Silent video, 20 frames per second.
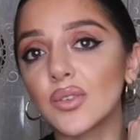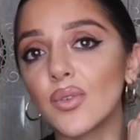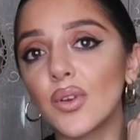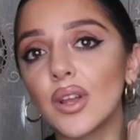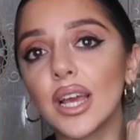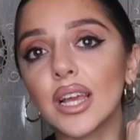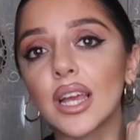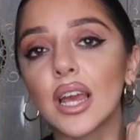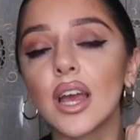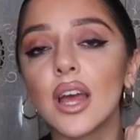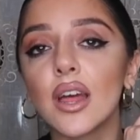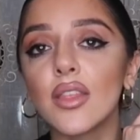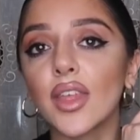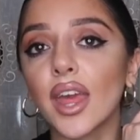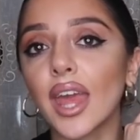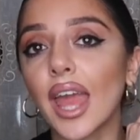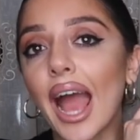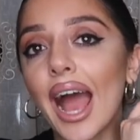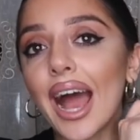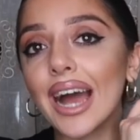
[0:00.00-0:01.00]
just feel like
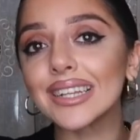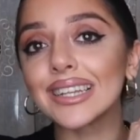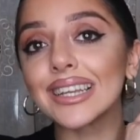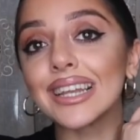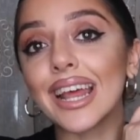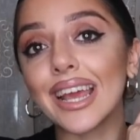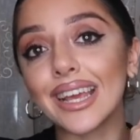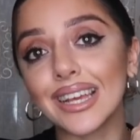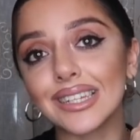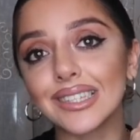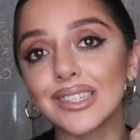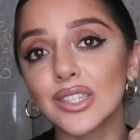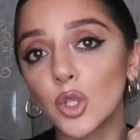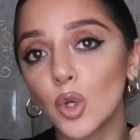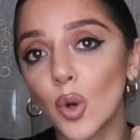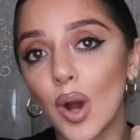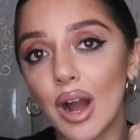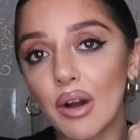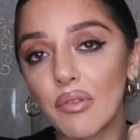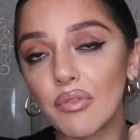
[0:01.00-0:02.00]
they add layers
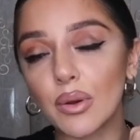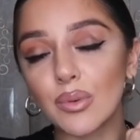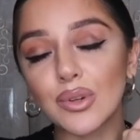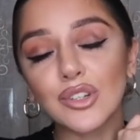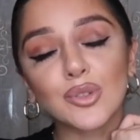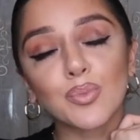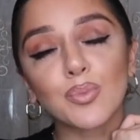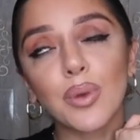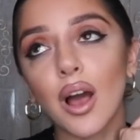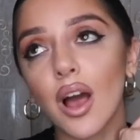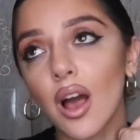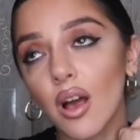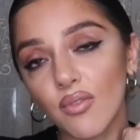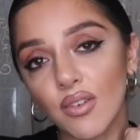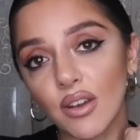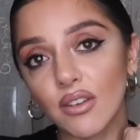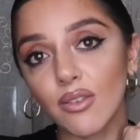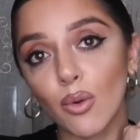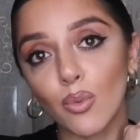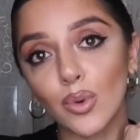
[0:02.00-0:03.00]
to your outfit, which is
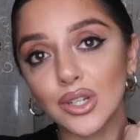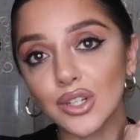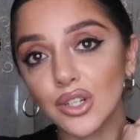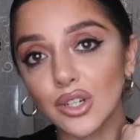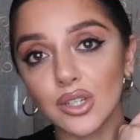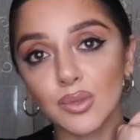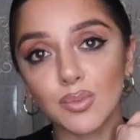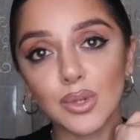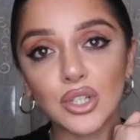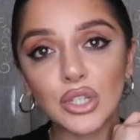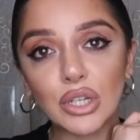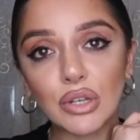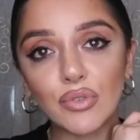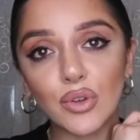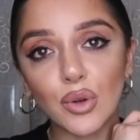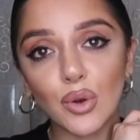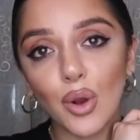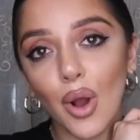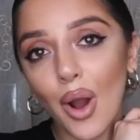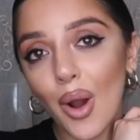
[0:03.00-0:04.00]
perfect for winter, especially
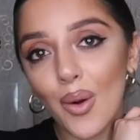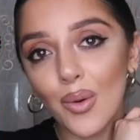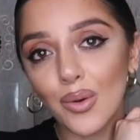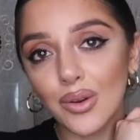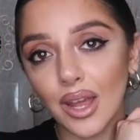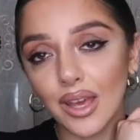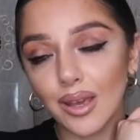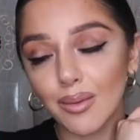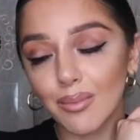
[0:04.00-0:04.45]
if you're cold